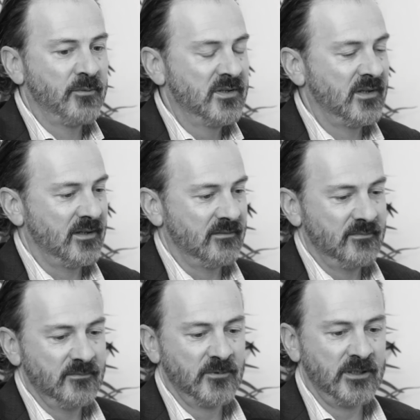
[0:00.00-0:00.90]
that was a
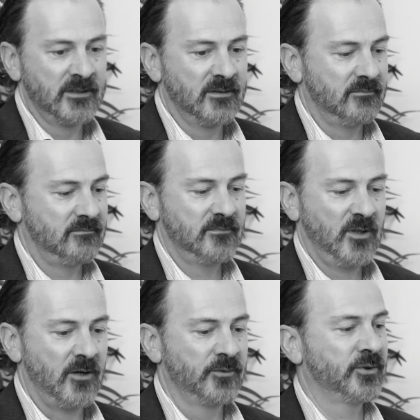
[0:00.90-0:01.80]
real
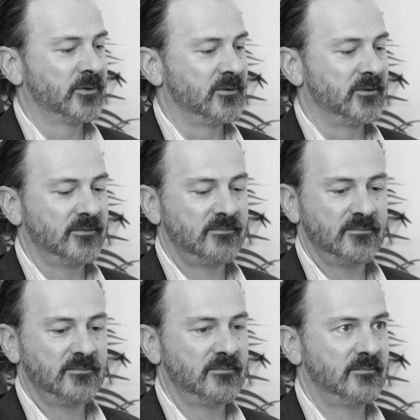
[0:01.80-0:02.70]
cultural
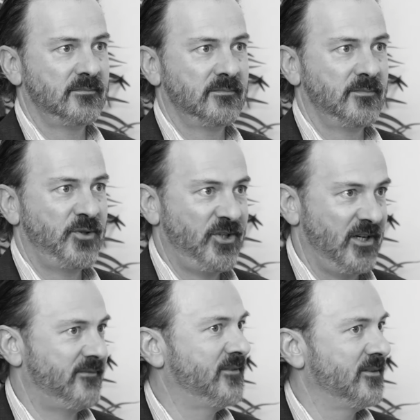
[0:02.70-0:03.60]

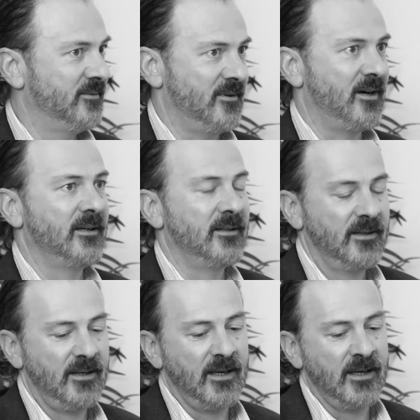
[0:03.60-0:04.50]
shift, right?
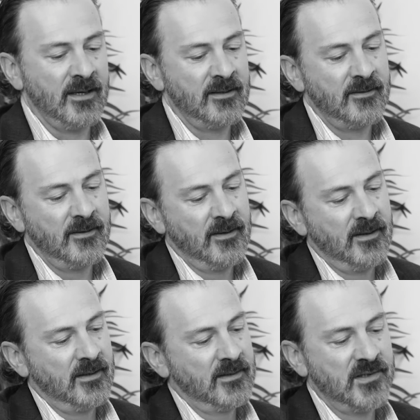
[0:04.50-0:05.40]
And
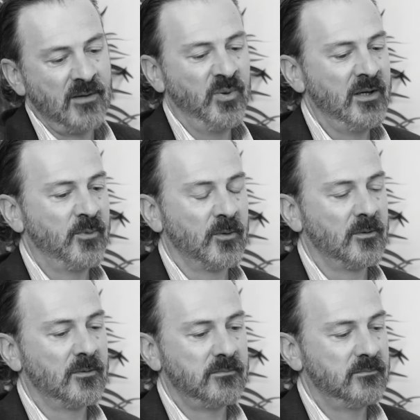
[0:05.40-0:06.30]
some
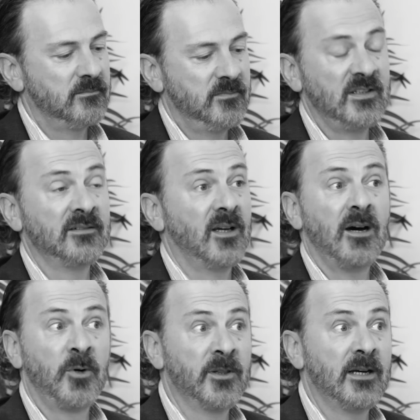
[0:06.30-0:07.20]
people didn't
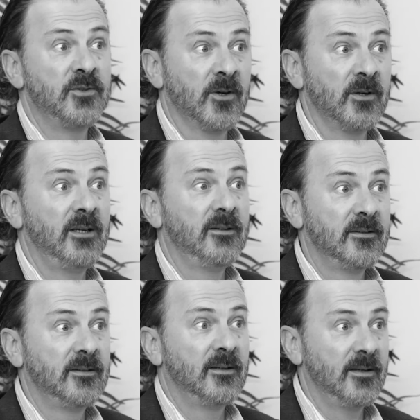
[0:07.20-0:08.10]
come on that journey.
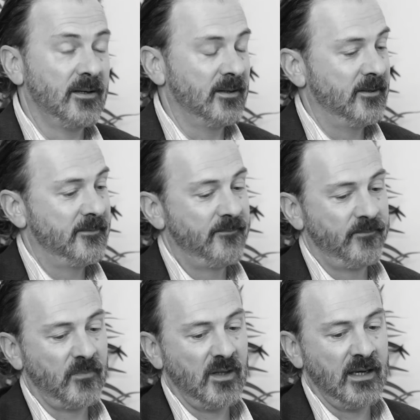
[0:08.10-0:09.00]

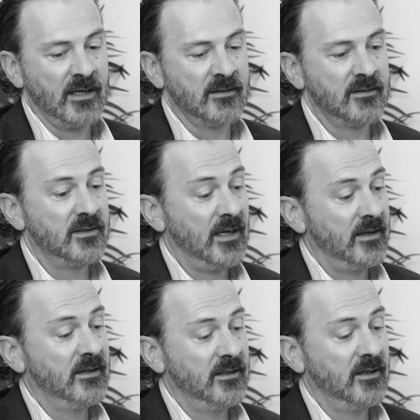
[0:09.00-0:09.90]
Um, and,
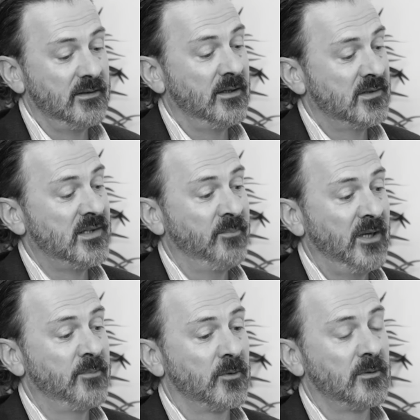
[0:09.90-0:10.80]
uh, you know, some
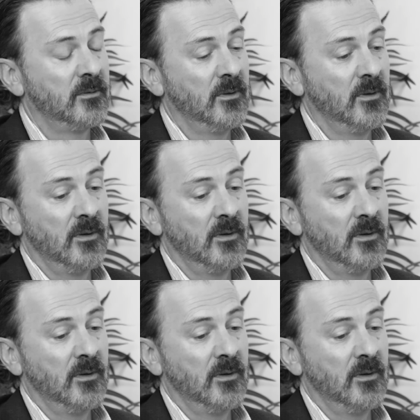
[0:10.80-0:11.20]
people